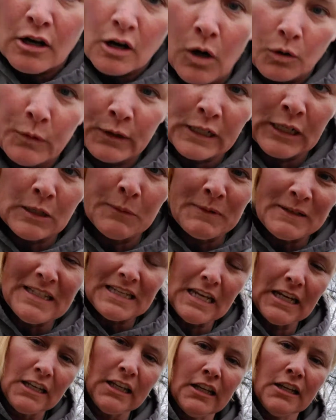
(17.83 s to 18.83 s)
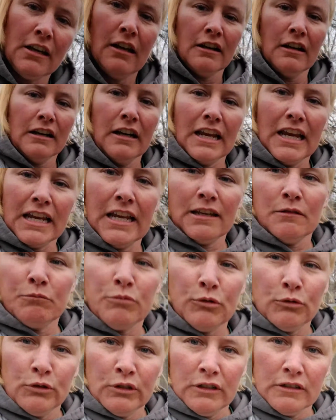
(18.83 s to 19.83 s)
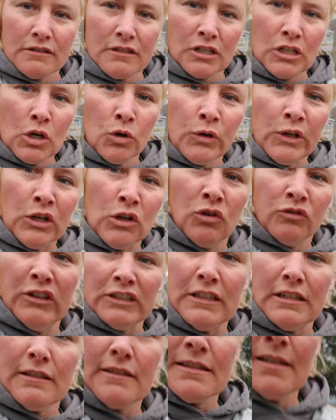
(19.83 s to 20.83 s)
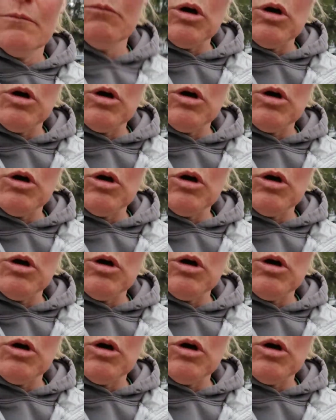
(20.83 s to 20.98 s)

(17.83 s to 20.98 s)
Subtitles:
We're going to be taking our hand pruners and going over to some